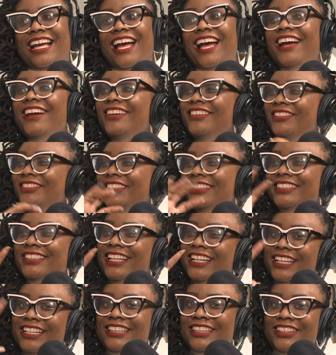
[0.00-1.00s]
I feel
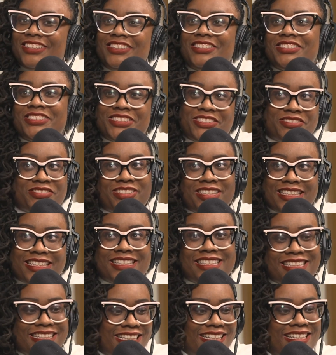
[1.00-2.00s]
like those
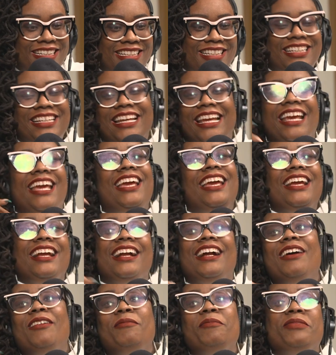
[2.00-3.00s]
really
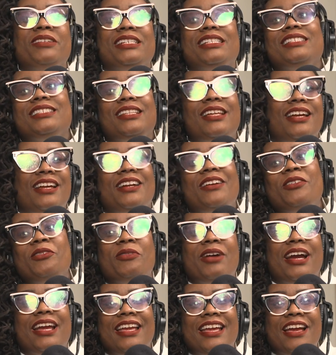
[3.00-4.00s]
encompass like who
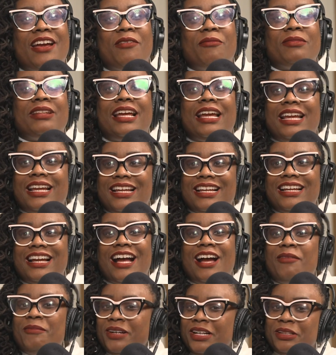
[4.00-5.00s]
I am. Like
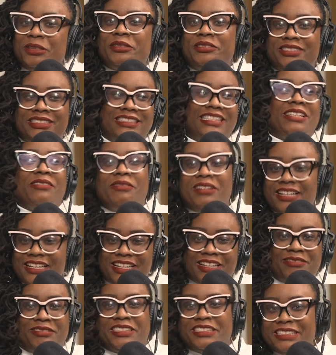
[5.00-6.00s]
I'm an OG when it
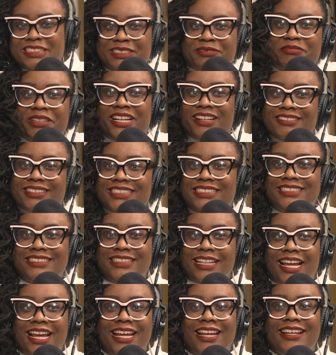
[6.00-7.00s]
comes to this marriage
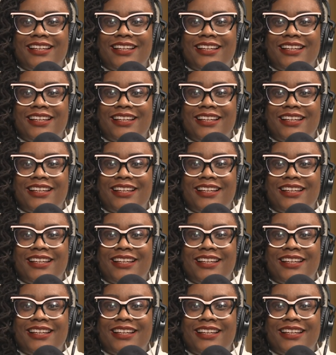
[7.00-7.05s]
thing.